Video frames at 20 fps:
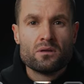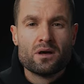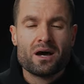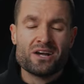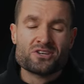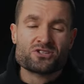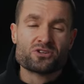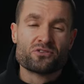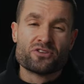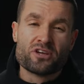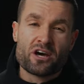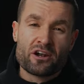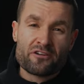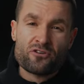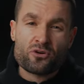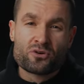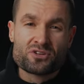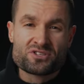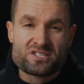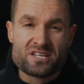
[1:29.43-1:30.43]
All right, so for the
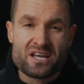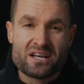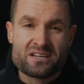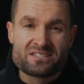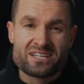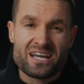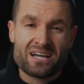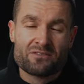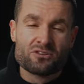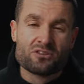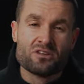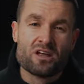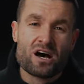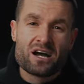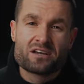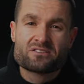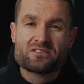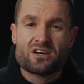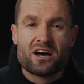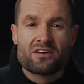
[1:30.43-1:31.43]
autofocus test, I have a
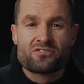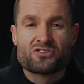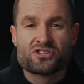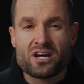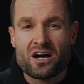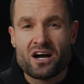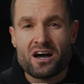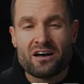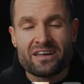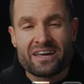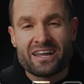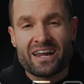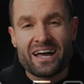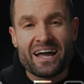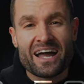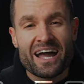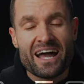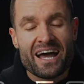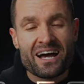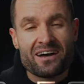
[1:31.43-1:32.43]
locked off shot, and I
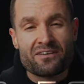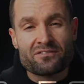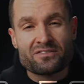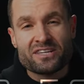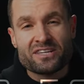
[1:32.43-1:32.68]
have